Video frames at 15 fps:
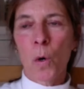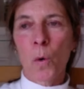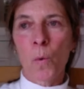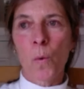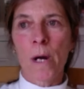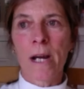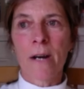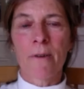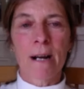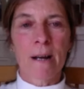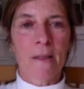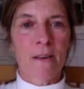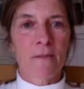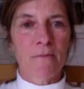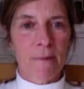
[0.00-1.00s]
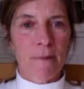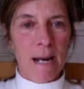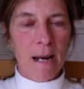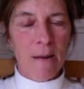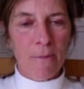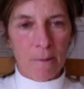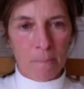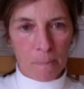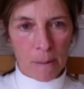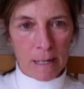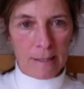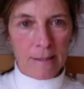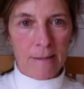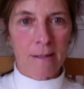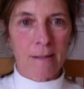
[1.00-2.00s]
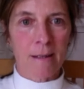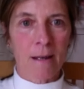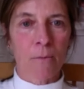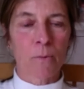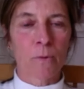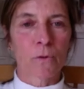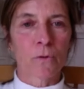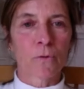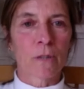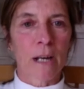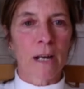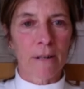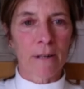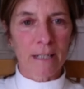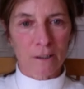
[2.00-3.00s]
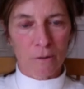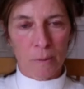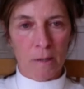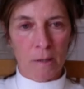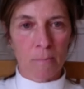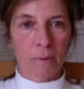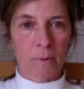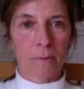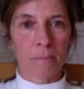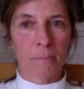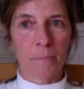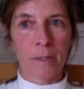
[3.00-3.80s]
where are the relevant places I want to direct people?